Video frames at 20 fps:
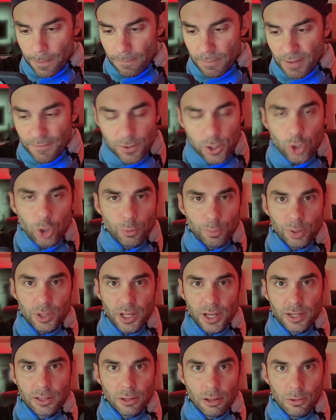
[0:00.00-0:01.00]
if you don't
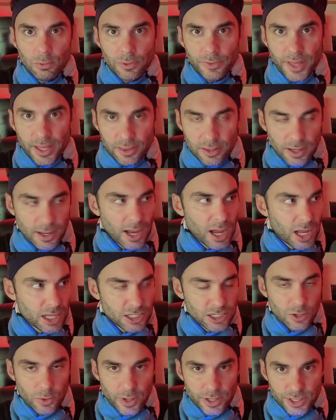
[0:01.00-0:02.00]
play along with that, the
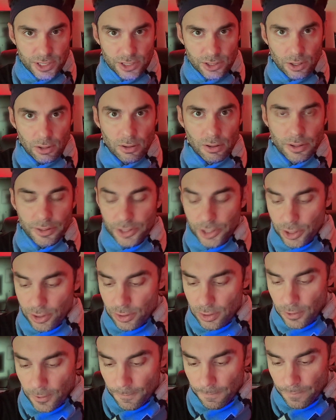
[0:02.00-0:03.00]
consequences are on
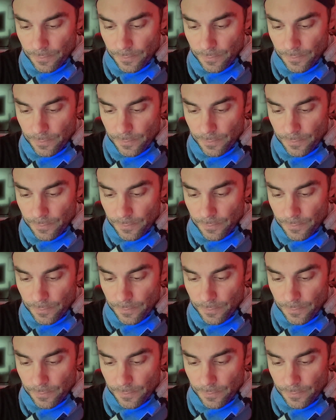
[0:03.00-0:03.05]
you.